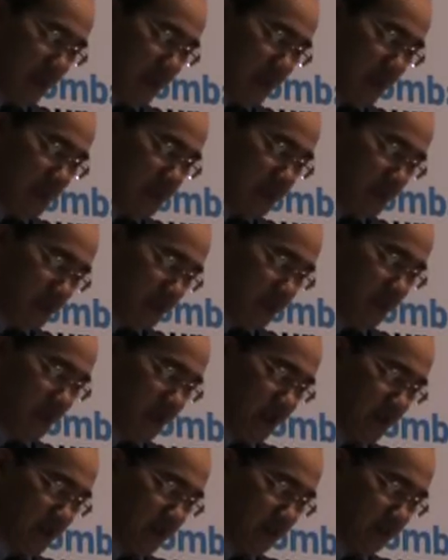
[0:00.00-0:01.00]
days in
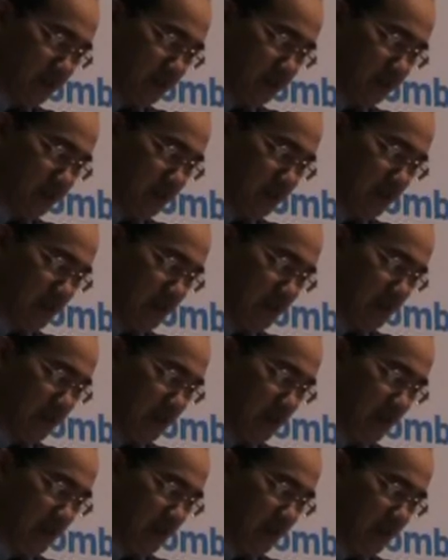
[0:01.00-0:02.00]
Vietnam
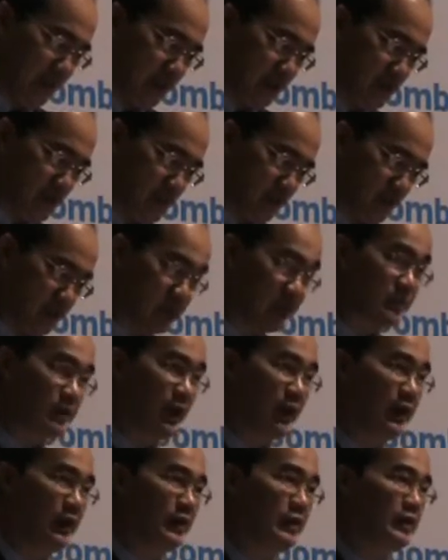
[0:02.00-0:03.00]
and a joyous
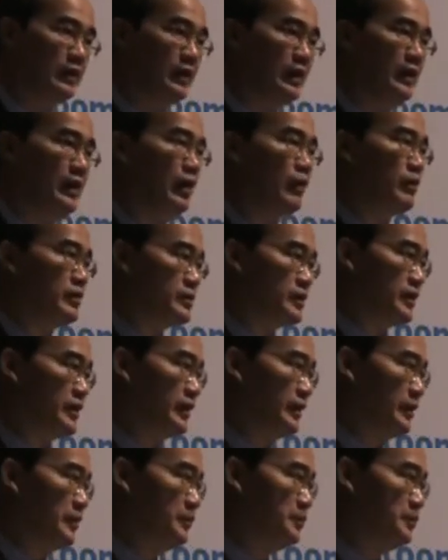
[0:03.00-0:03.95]
stay in our city.